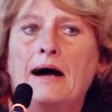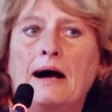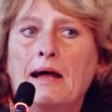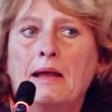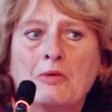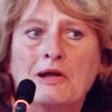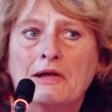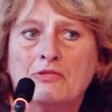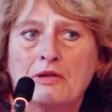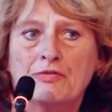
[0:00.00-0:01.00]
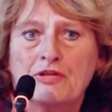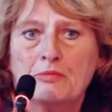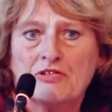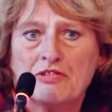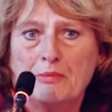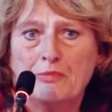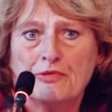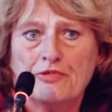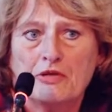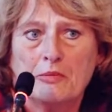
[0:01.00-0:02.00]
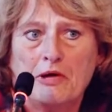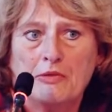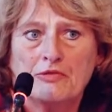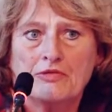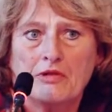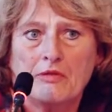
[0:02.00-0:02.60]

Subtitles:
I would like to give some examples about